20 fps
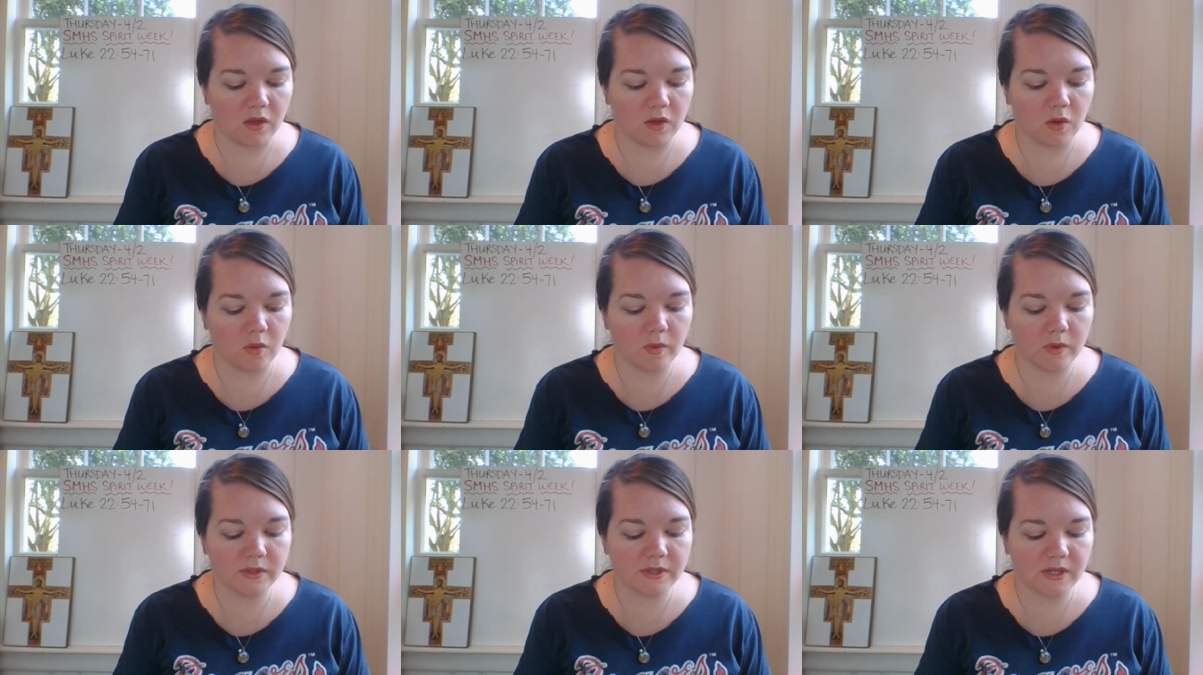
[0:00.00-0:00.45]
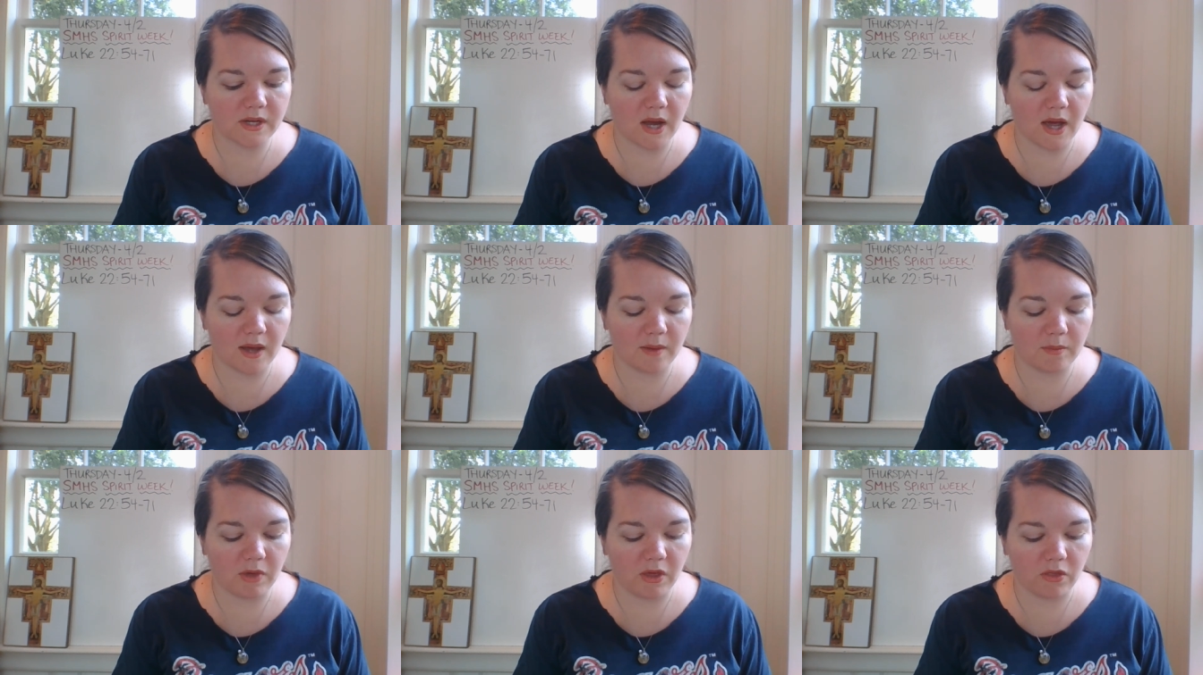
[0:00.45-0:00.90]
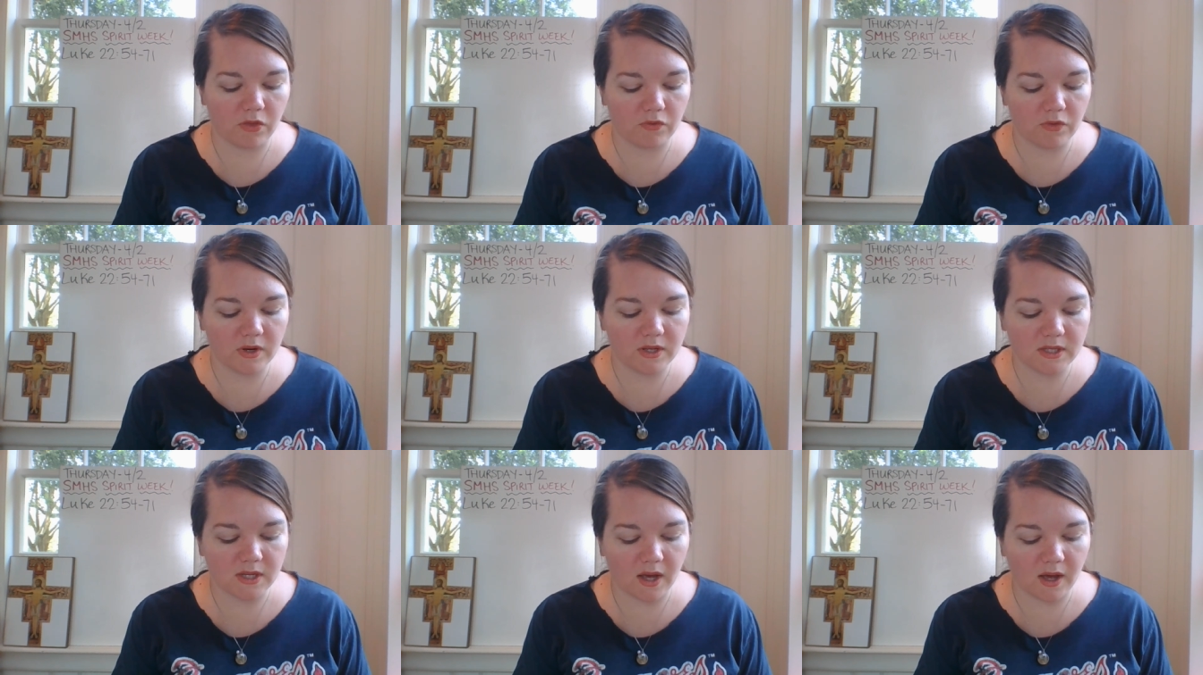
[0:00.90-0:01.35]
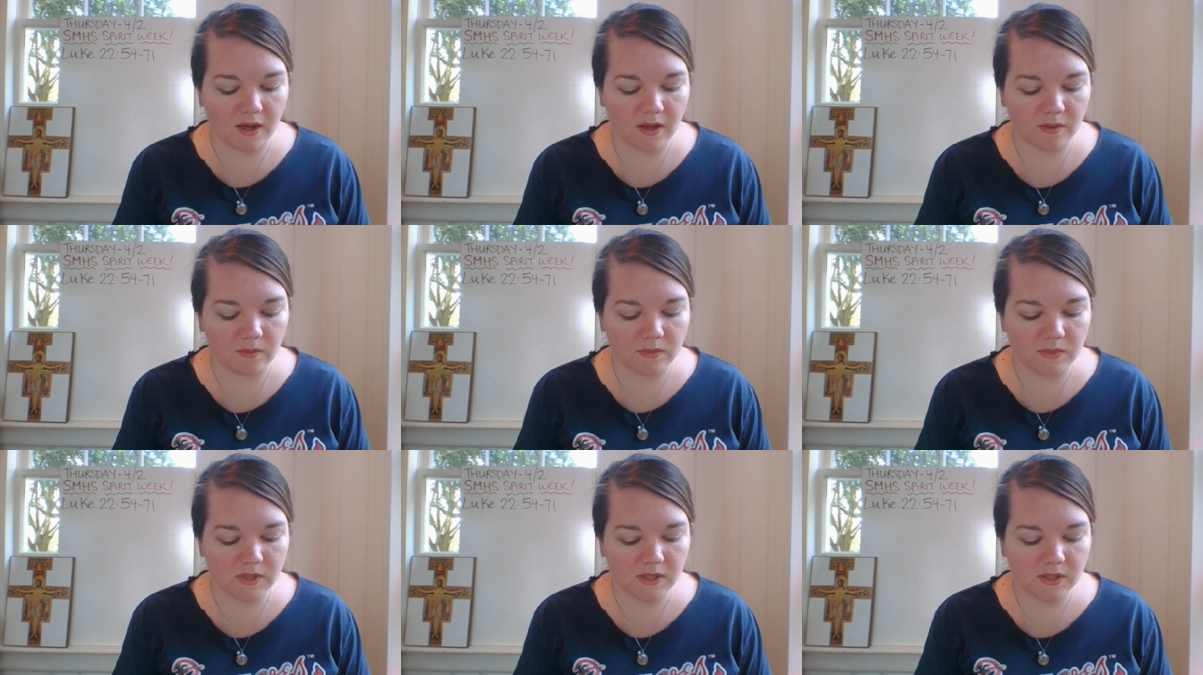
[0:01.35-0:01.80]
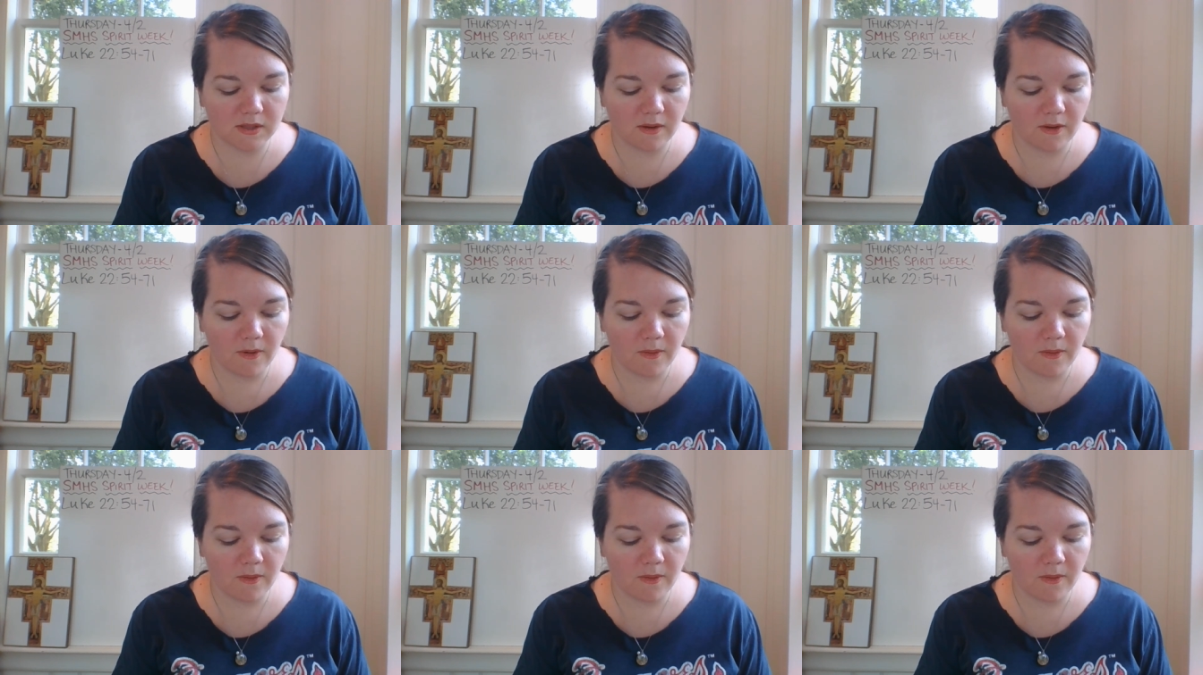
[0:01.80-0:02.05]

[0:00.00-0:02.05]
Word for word: you will deny me three times.